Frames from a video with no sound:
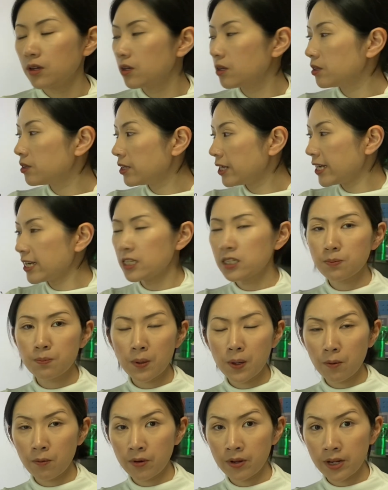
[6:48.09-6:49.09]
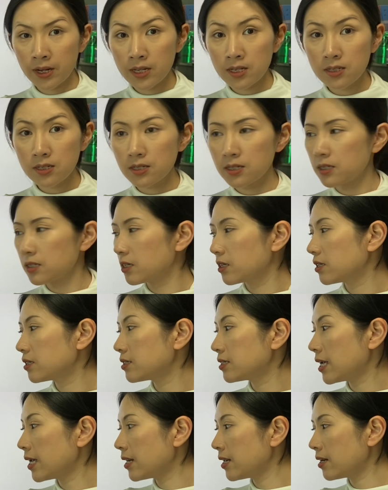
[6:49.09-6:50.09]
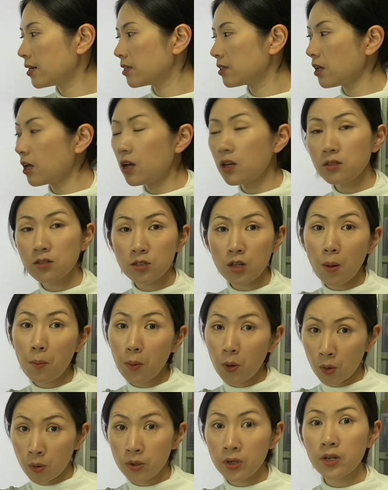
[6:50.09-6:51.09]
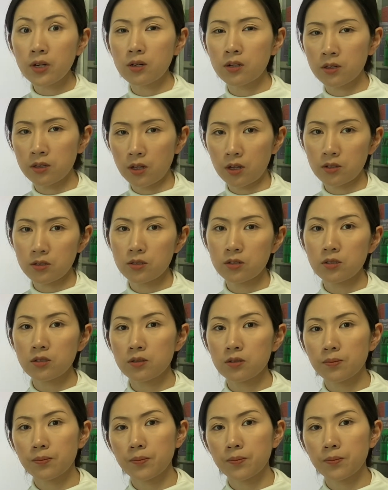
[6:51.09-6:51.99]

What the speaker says: the experience stated in the subordinate clause.